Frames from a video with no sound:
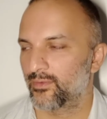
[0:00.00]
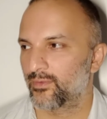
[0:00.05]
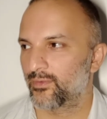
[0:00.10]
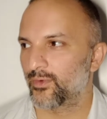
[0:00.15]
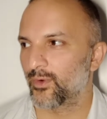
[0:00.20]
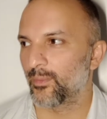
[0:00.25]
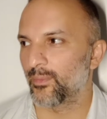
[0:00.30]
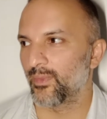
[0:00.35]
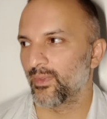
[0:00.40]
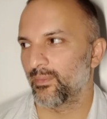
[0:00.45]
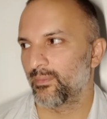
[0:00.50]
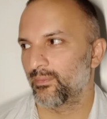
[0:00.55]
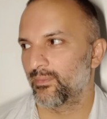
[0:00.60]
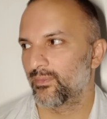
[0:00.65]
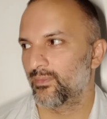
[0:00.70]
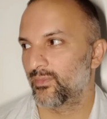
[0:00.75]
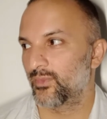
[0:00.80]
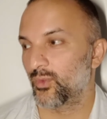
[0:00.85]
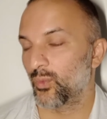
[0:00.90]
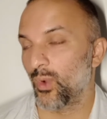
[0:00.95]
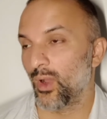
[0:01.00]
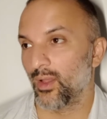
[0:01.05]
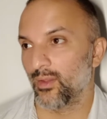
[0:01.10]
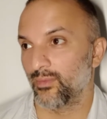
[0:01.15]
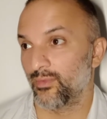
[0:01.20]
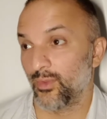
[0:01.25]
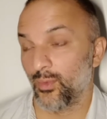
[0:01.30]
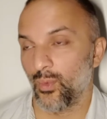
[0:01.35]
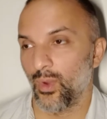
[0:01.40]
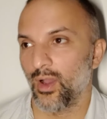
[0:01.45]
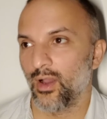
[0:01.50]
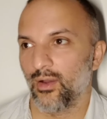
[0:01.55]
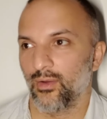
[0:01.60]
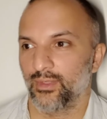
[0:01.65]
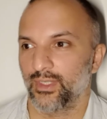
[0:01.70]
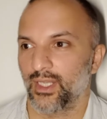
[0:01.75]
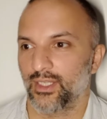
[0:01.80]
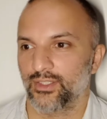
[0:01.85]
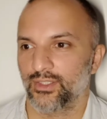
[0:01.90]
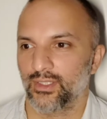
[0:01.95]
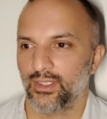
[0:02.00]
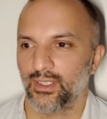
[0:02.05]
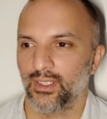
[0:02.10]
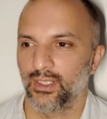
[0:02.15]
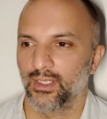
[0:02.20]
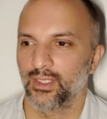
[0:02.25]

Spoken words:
the world actually.